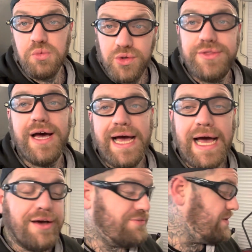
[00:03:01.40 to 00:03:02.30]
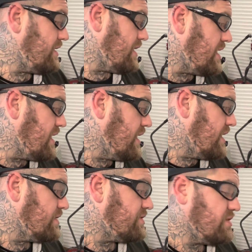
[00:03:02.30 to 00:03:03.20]
wood that I have
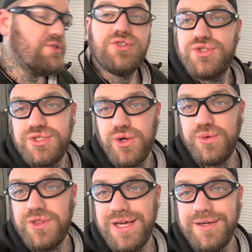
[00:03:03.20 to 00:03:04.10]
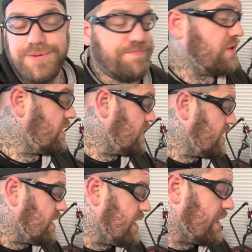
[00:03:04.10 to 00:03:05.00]
is too thick.
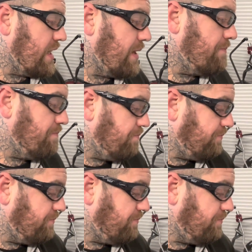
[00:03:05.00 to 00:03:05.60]
So